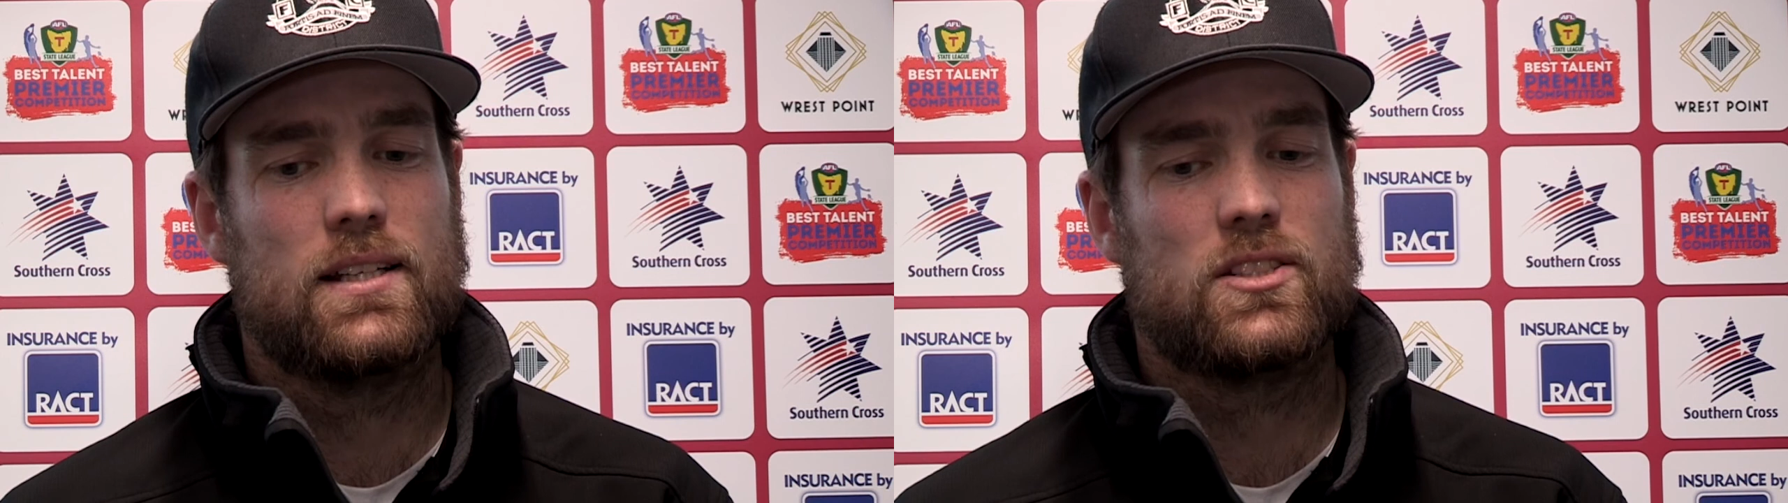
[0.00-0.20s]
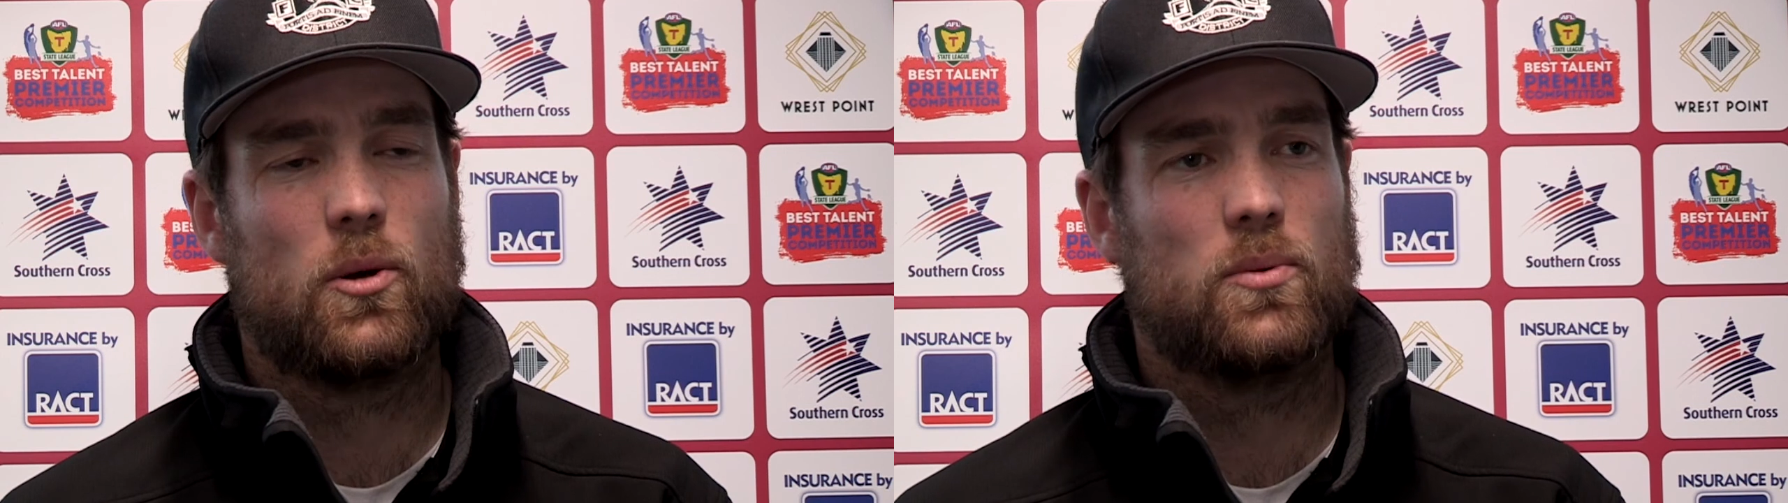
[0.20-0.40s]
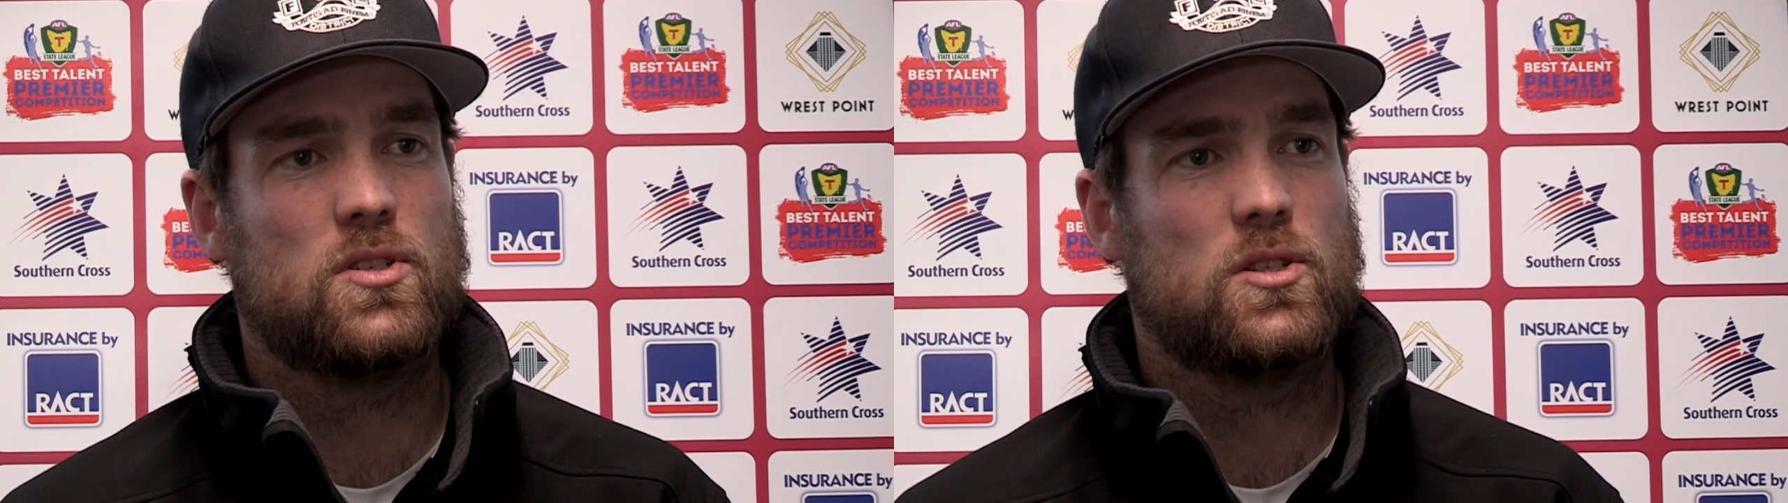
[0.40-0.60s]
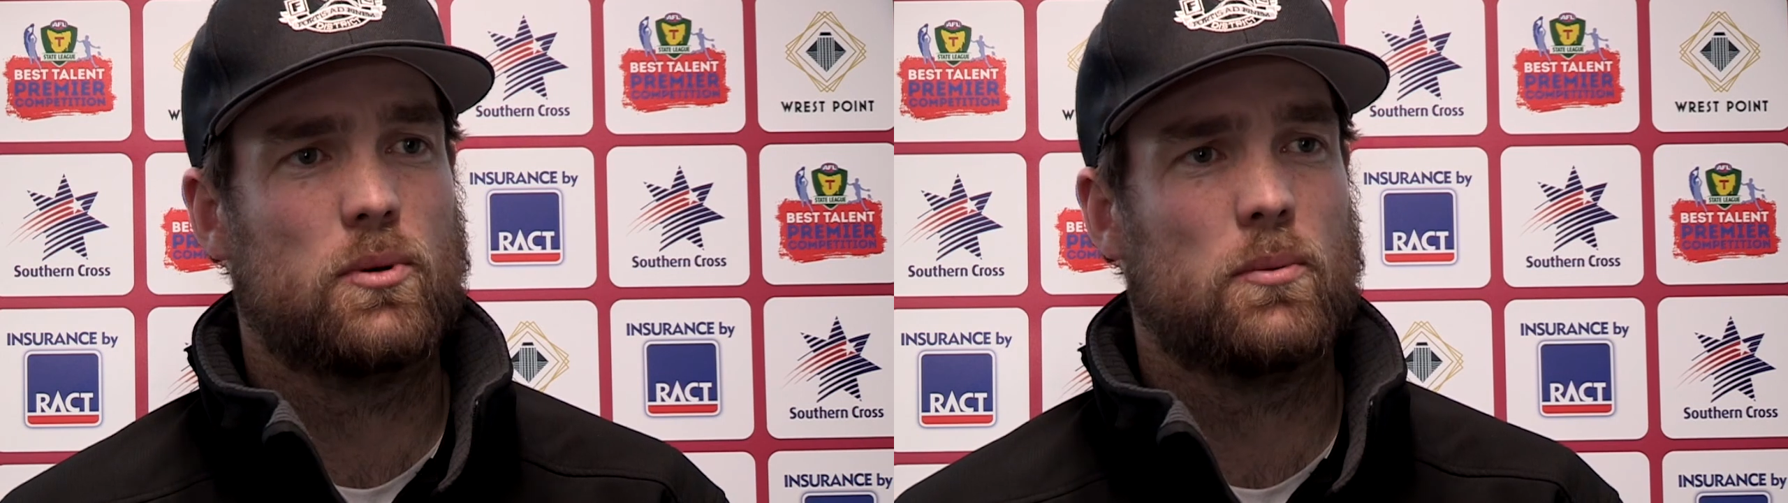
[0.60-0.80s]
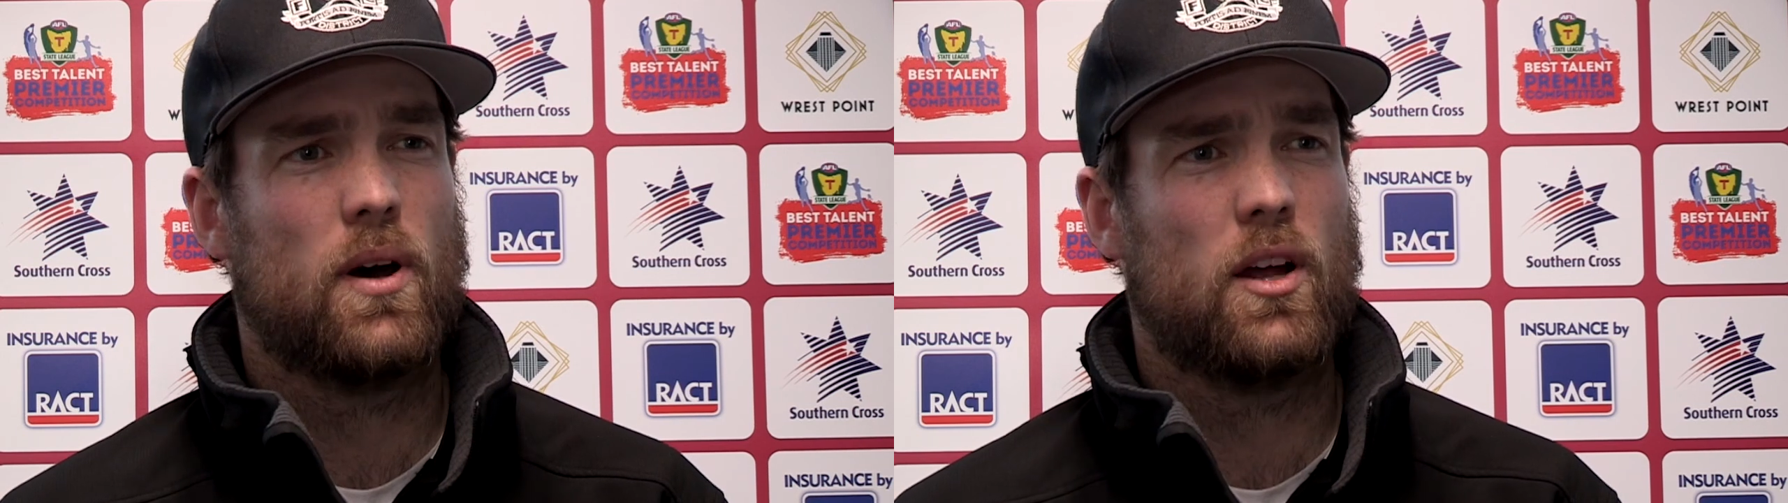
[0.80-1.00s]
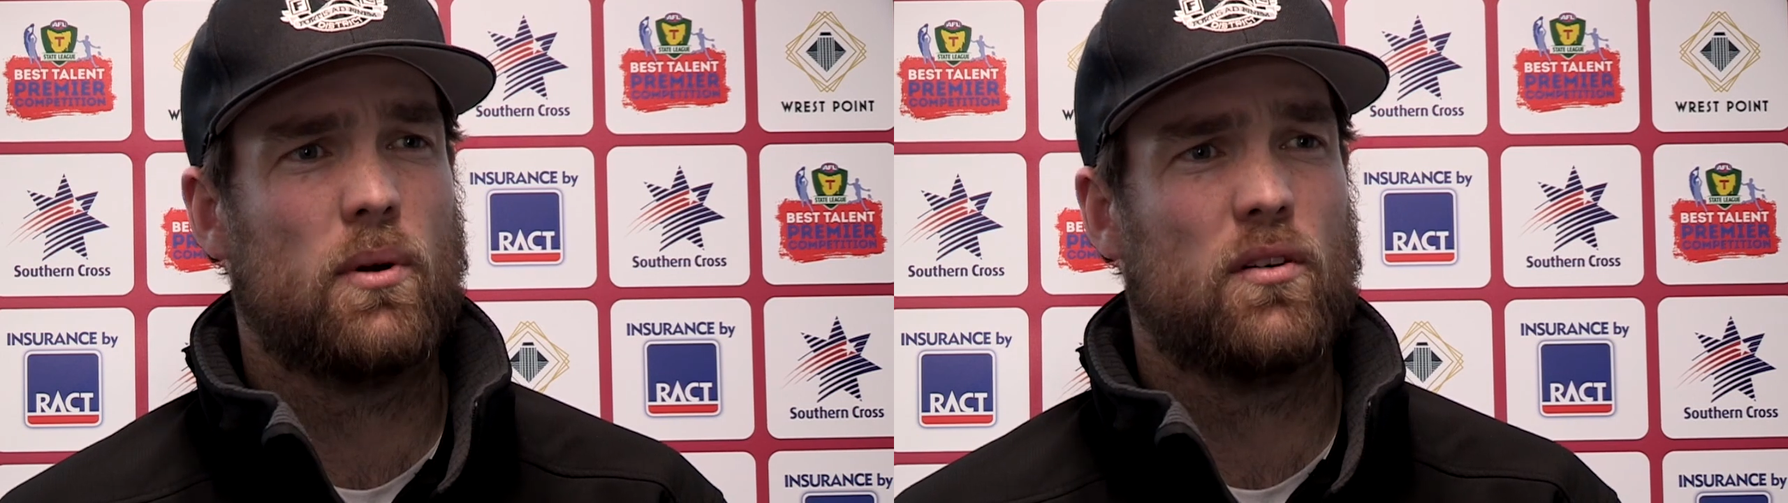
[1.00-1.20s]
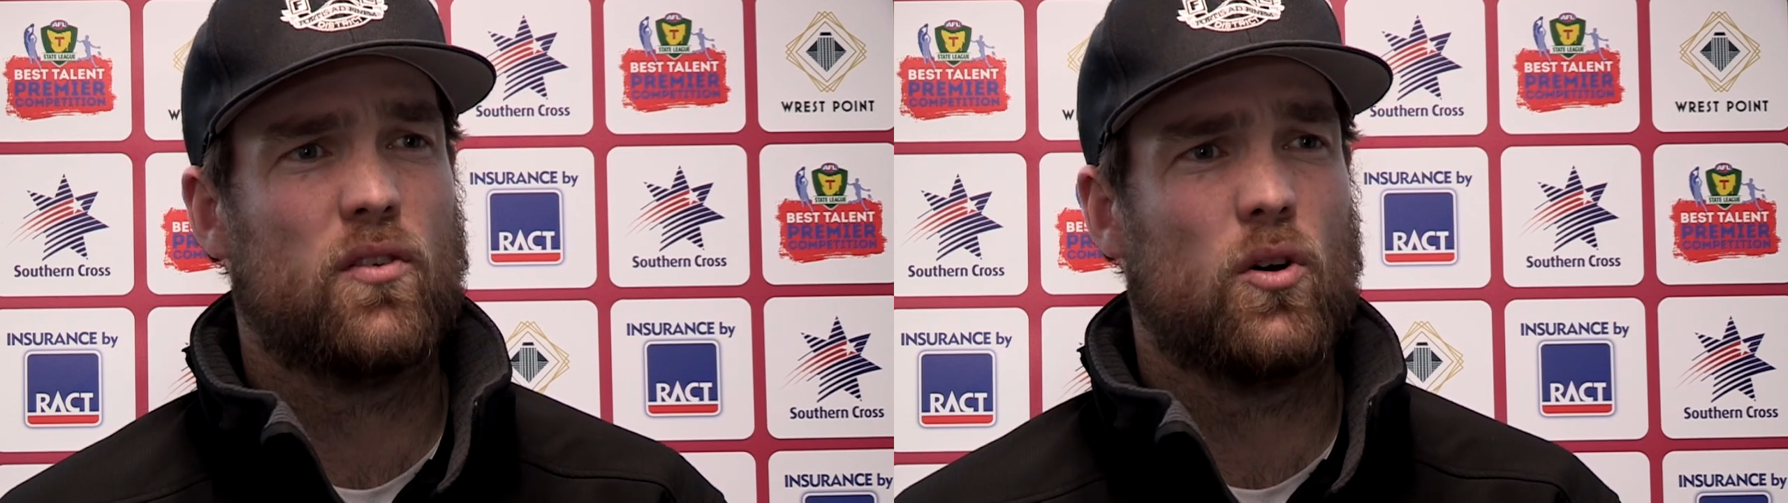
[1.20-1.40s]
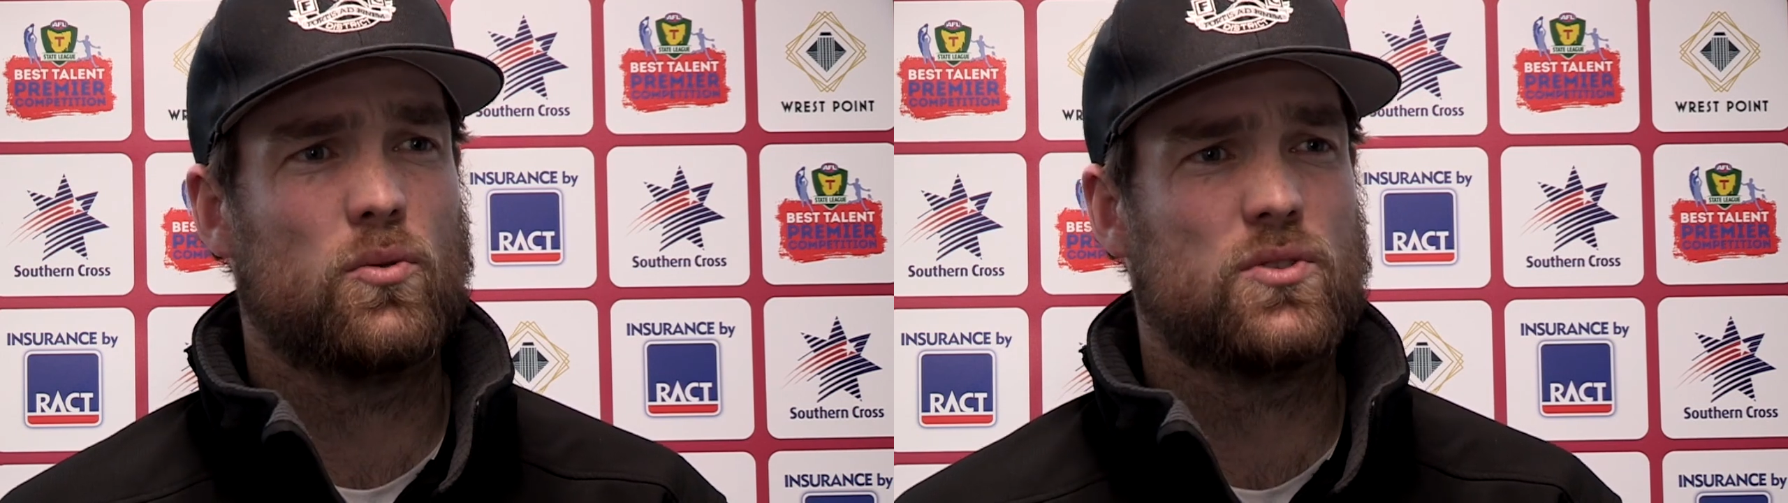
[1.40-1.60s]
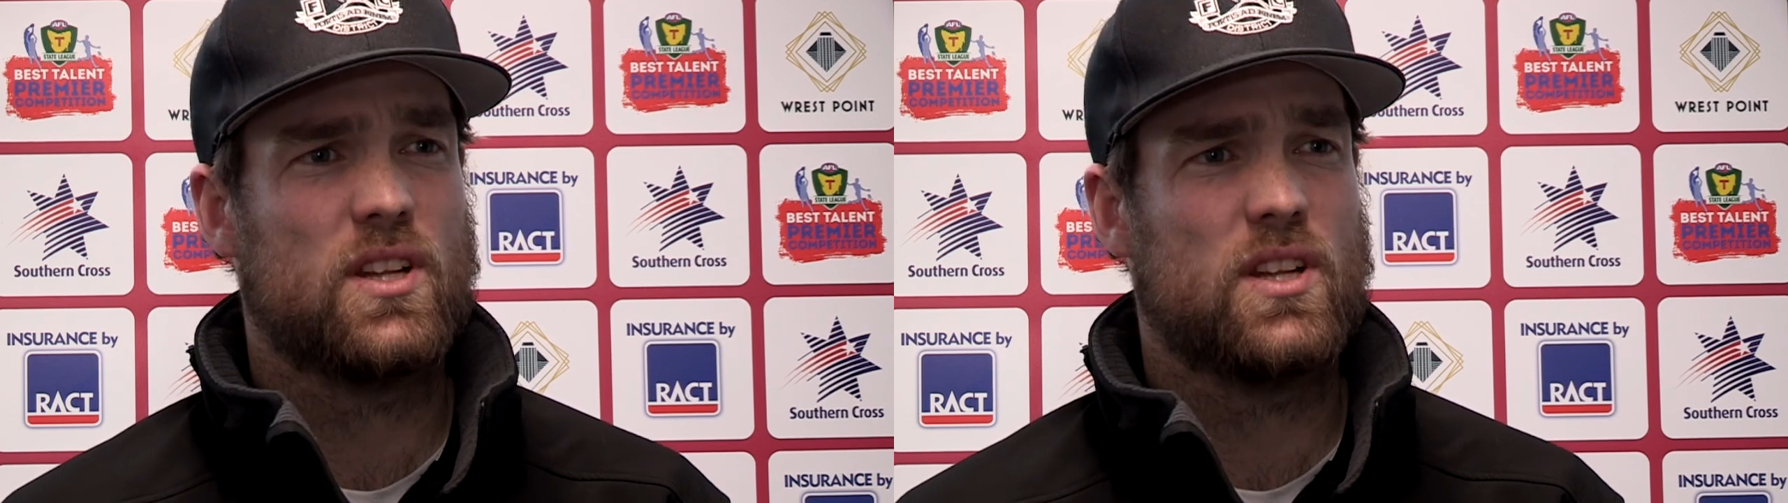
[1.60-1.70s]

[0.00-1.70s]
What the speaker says: stoppage is a big part about finals,